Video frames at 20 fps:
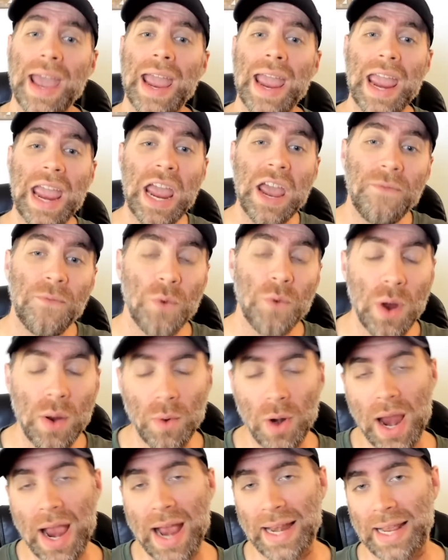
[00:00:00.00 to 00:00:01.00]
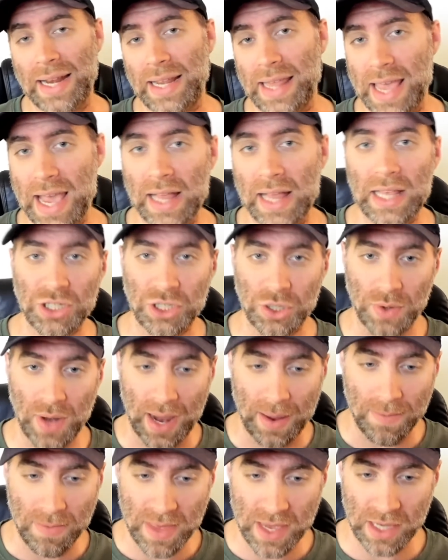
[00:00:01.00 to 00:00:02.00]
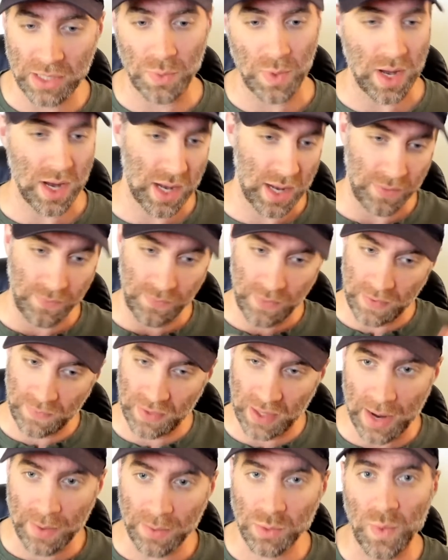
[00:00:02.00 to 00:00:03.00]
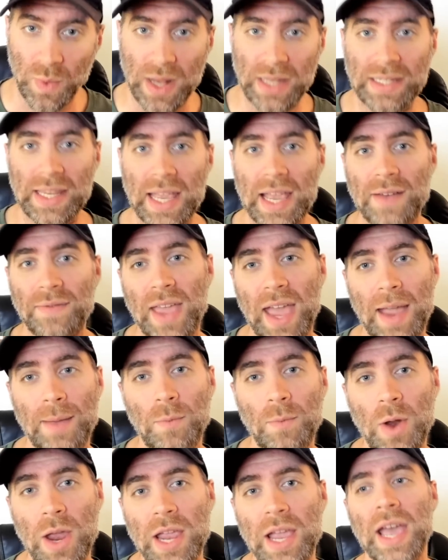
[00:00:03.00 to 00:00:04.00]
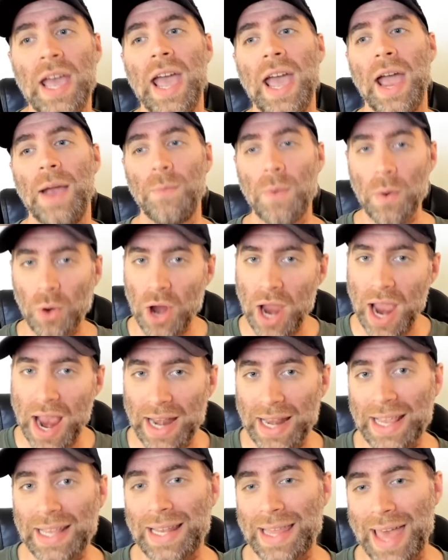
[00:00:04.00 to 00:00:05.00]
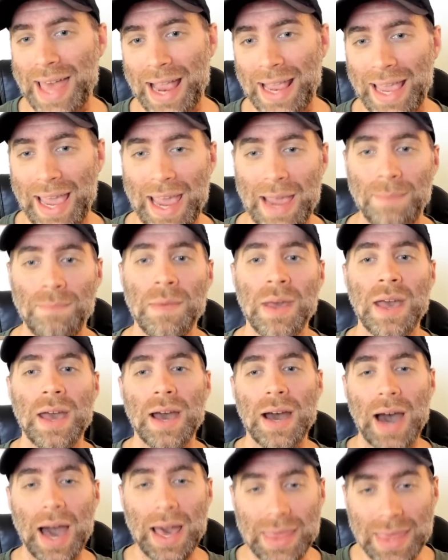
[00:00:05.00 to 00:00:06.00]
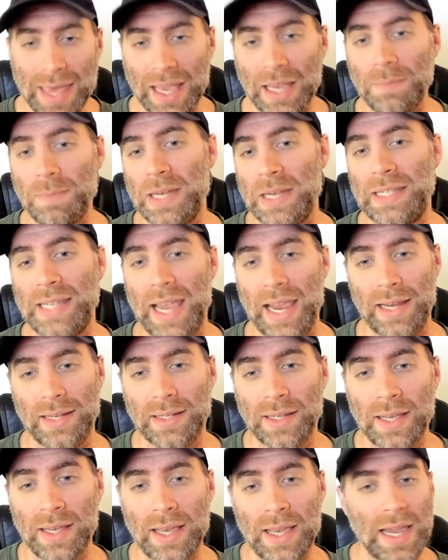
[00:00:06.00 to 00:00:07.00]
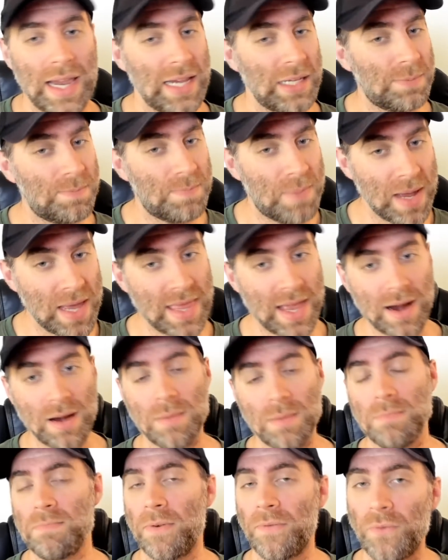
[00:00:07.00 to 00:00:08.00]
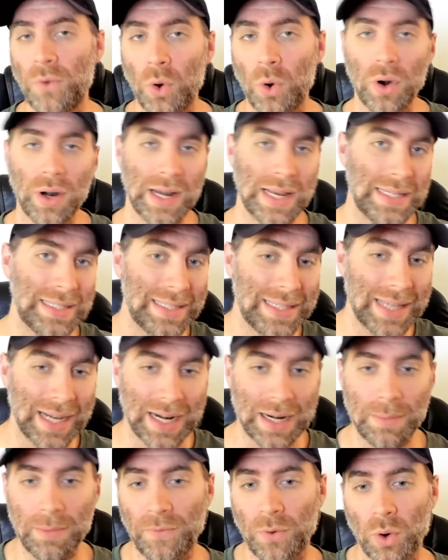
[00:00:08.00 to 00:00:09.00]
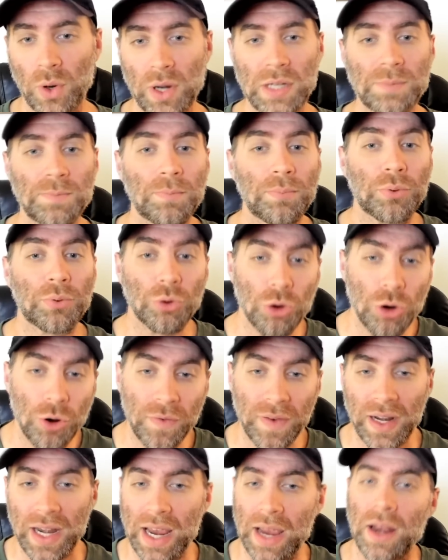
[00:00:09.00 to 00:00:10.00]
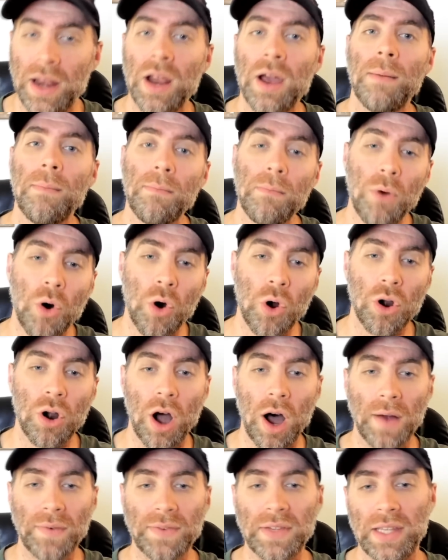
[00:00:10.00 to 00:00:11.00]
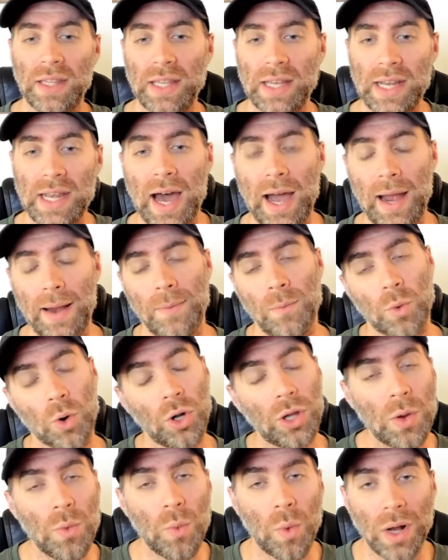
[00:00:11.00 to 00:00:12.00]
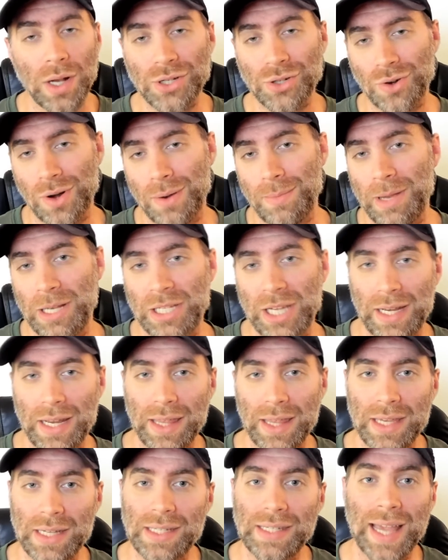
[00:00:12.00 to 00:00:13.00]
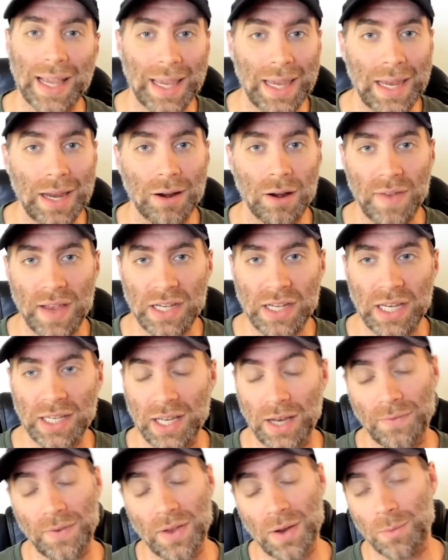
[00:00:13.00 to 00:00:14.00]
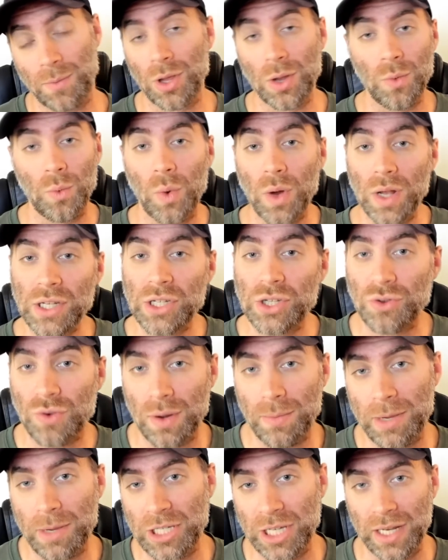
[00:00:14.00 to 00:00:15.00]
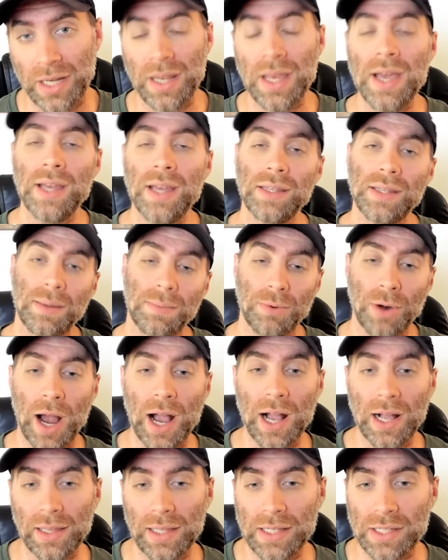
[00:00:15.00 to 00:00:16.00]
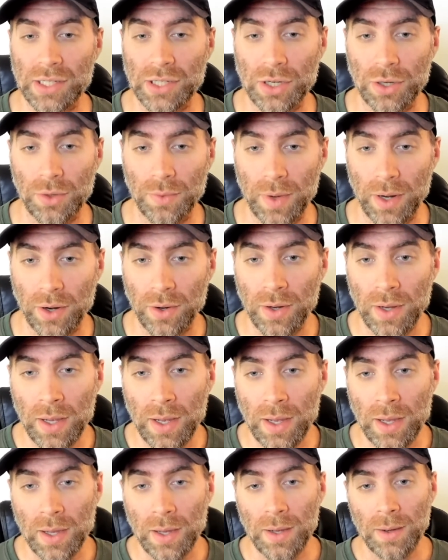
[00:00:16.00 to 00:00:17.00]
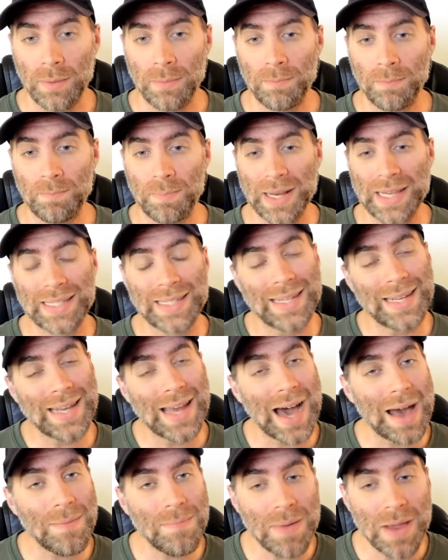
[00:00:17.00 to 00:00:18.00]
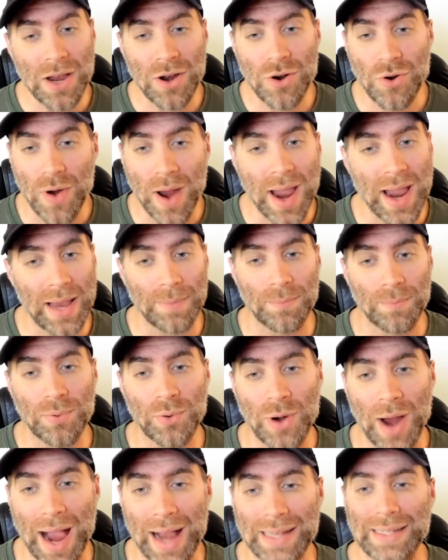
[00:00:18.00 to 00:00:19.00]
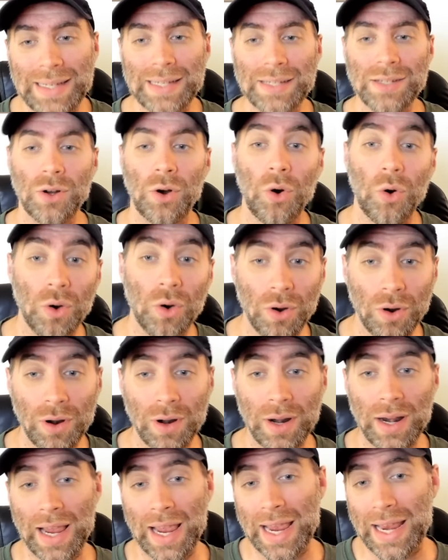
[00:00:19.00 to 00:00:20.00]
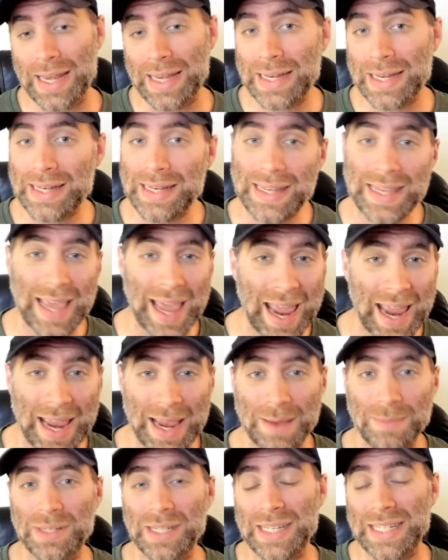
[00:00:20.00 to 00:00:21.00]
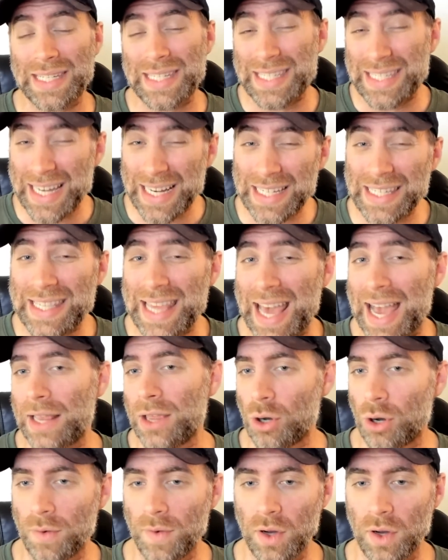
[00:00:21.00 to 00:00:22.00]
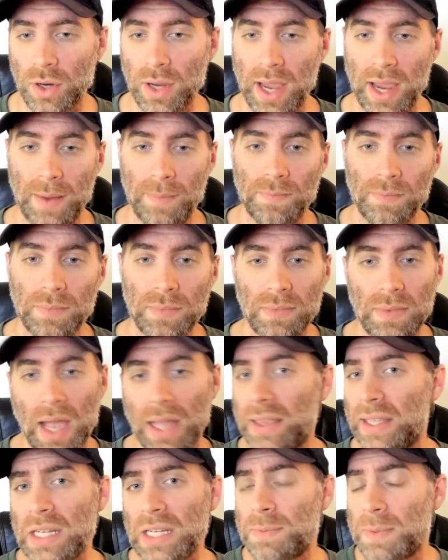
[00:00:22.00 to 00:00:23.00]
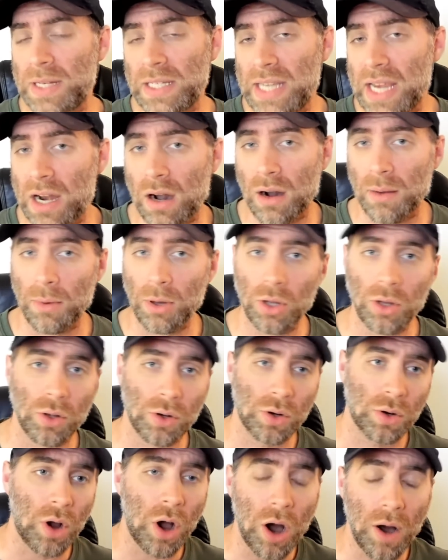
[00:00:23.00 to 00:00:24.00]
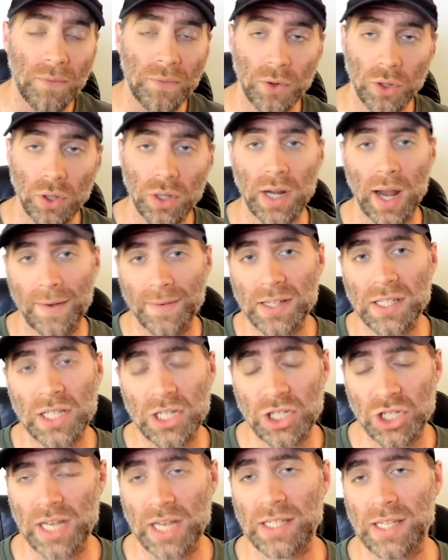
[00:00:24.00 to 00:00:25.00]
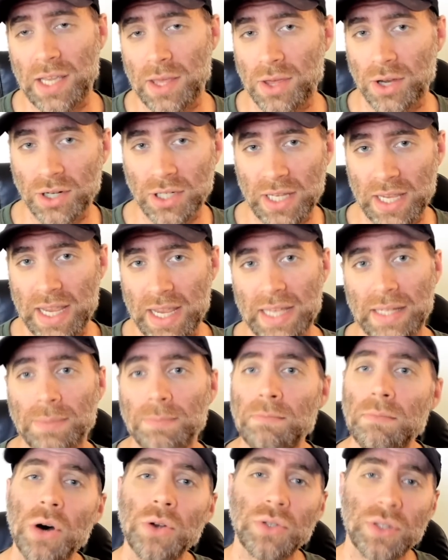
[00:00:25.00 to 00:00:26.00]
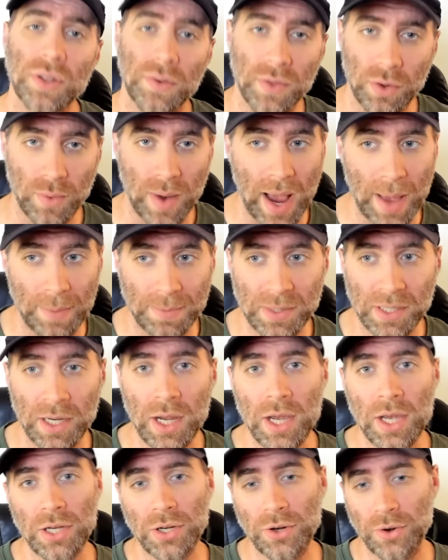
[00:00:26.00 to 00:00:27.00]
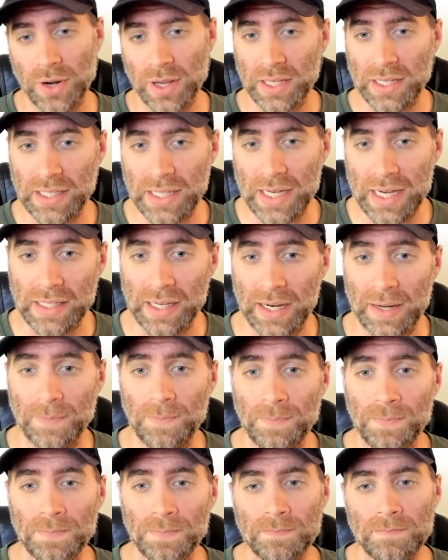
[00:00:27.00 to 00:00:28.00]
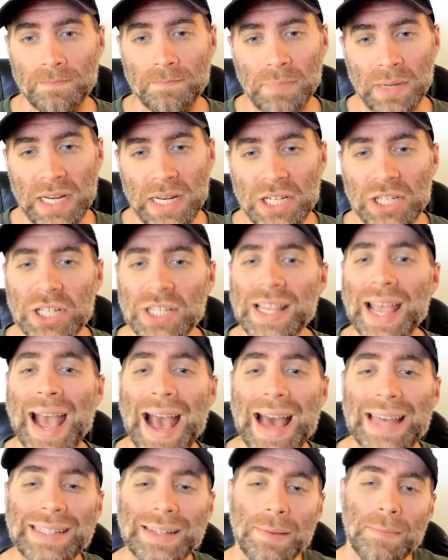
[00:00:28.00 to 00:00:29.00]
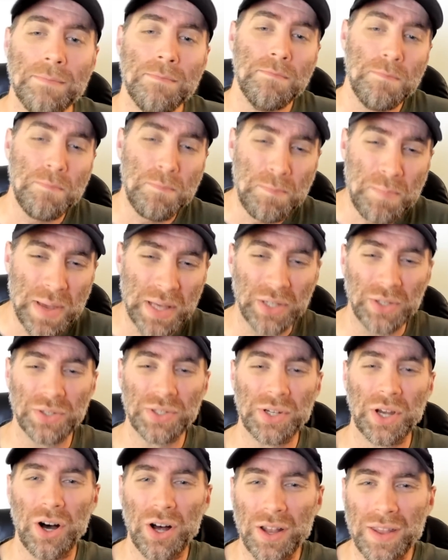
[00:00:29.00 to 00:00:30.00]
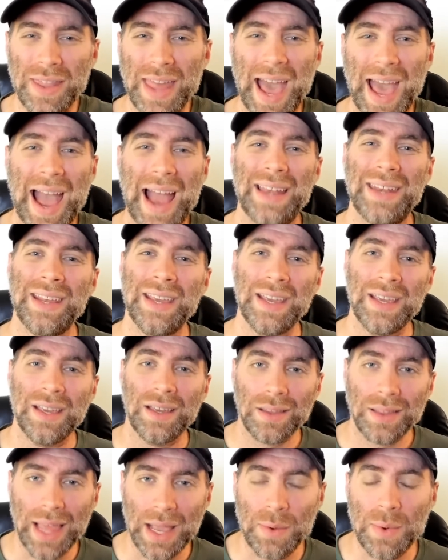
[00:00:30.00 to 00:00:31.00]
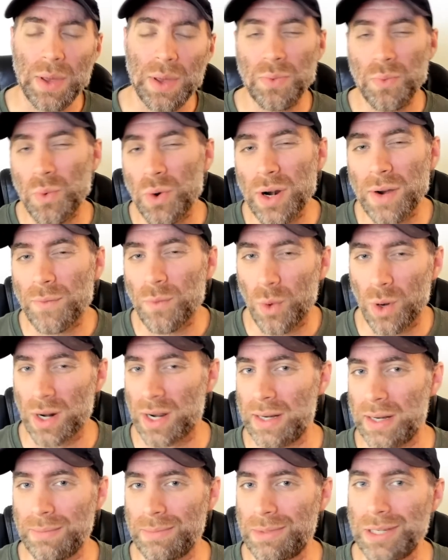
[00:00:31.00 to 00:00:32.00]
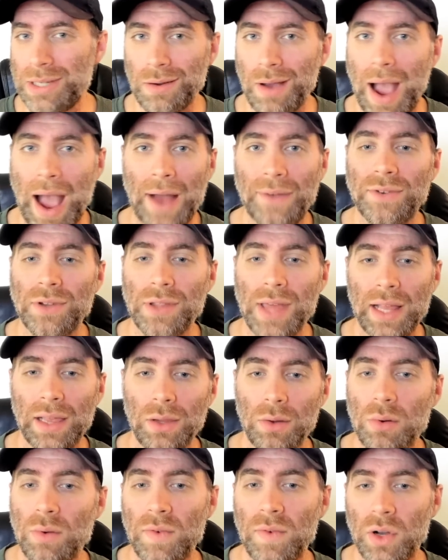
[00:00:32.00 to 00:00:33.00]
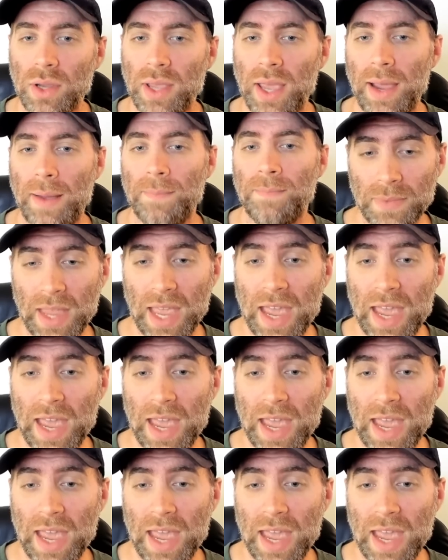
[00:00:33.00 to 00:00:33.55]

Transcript: If we were heading into the L S U game this week, if, if today was Wednesday of game week and we were heading into that game, I think it'd be Tate. He's been there before, and he's done it before. He's proven it more often than not. We're only one scrimmage into this second year of A J Duffy, and we're only one scrimmage in to Brock Glenn's career. But he's not been great in practice or in games since that Louisville game. Not that he's been terrible or awful, and obviously J T thirteen gets most of the reps during the season, but he just hasn't built on that like we would have wanted him to after that Louisville game.